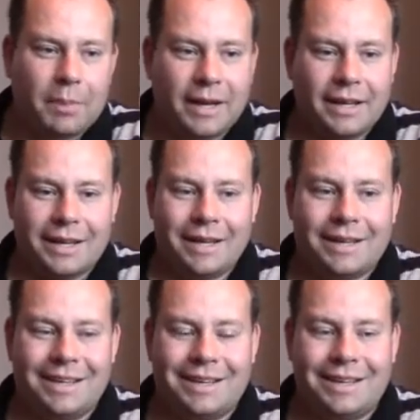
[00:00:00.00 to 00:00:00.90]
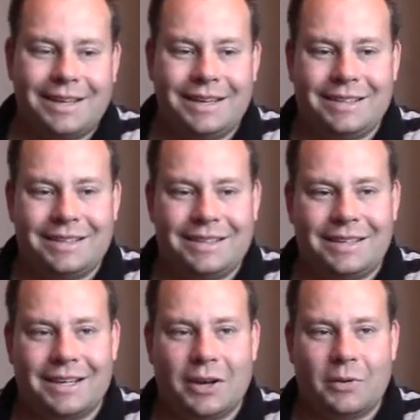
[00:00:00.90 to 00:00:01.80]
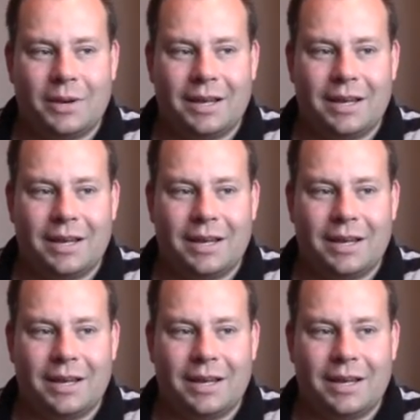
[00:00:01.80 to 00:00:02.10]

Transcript: but you know,